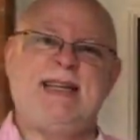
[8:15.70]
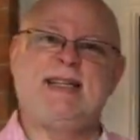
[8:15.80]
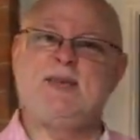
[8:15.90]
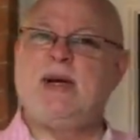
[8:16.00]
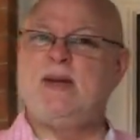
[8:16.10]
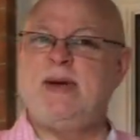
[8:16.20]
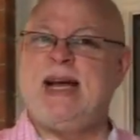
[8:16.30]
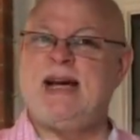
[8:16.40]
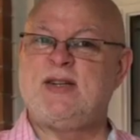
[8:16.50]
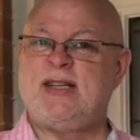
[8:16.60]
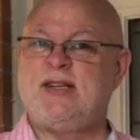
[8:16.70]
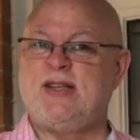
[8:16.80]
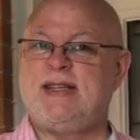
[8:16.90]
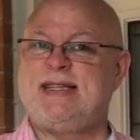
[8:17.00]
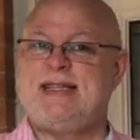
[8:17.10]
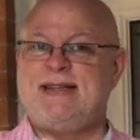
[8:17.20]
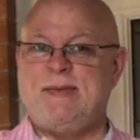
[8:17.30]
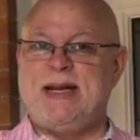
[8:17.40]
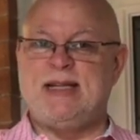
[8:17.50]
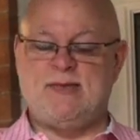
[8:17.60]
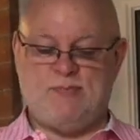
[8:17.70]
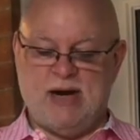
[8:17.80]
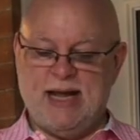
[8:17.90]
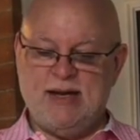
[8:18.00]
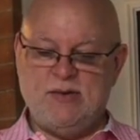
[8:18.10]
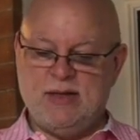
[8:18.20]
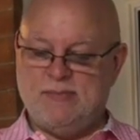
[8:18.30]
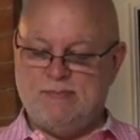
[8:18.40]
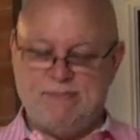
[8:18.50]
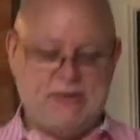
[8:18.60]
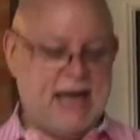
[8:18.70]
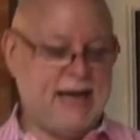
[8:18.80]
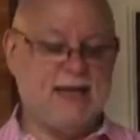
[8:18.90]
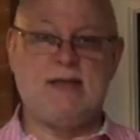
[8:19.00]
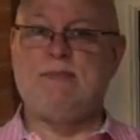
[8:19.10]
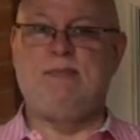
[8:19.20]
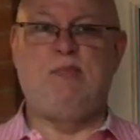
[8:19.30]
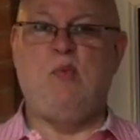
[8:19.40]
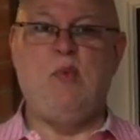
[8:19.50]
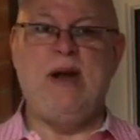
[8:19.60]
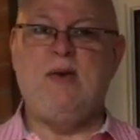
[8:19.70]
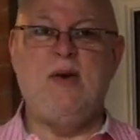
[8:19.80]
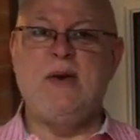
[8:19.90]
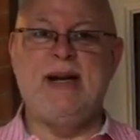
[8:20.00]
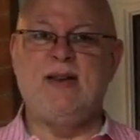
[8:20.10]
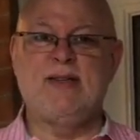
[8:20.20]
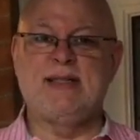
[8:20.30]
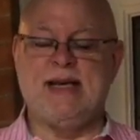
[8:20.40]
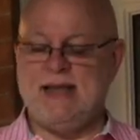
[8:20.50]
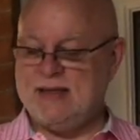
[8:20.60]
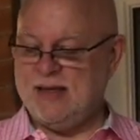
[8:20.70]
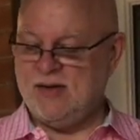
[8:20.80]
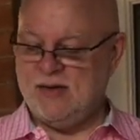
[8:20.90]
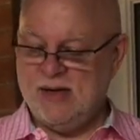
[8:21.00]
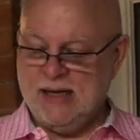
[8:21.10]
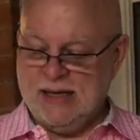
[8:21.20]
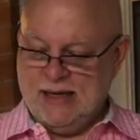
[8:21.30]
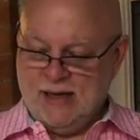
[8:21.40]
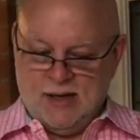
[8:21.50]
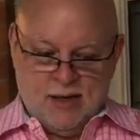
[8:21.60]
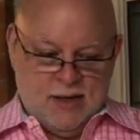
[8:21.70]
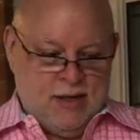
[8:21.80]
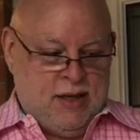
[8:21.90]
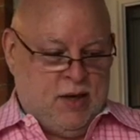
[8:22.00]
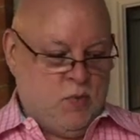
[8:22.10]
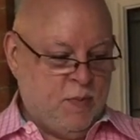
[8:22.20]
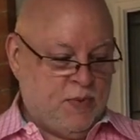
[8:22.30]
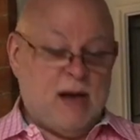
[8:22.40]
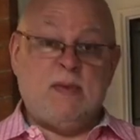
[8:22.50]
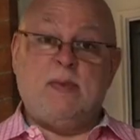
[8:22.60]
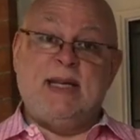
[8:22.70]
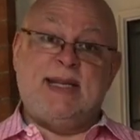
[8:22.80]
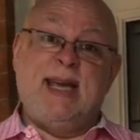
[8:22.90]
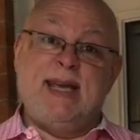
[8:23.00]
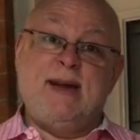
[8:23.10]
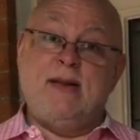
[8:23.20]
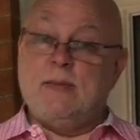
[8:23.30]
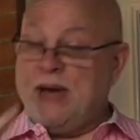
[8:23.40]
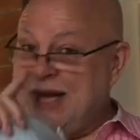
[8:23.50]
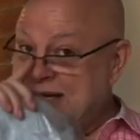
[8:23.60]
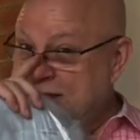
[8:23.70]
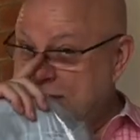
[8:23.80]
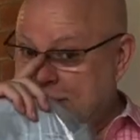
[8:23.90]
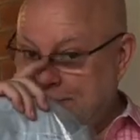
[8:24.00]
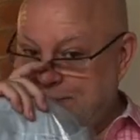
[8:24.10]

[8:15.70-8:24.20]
this whether we actually should. I mean, it's brand new in the package. We don't know what it looks like, so we'll probably take it out of the package,